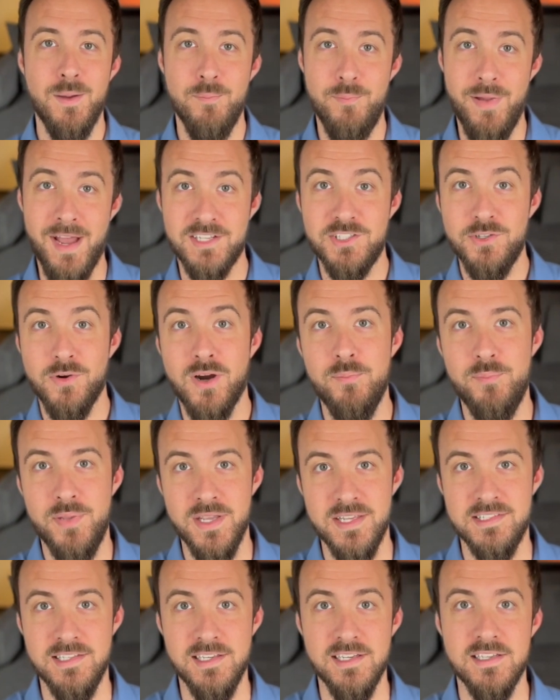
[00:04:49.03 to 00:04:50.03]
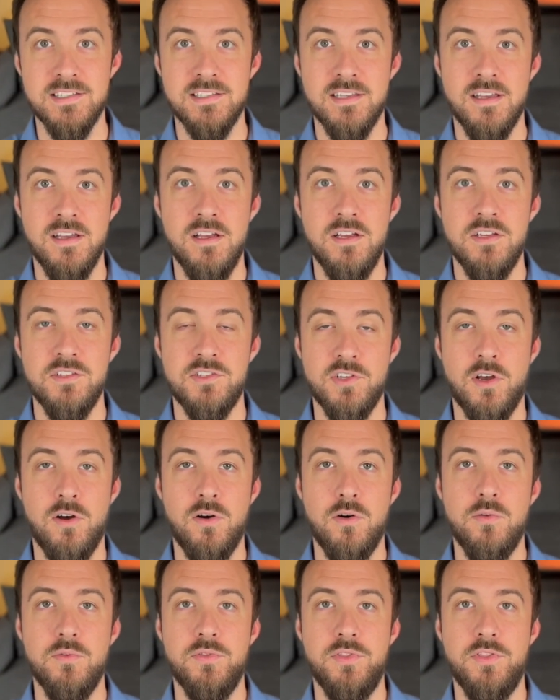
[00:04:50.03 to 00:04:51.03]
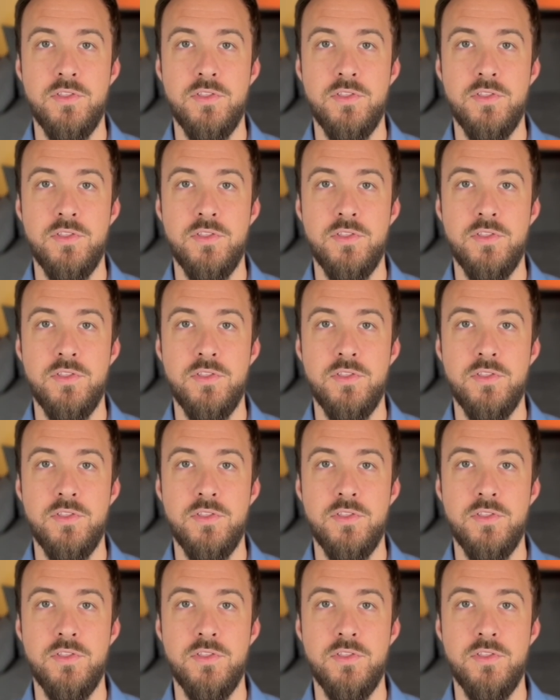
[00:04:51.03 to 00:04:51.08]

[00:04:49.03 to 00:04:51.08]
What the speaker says: Back to our business. So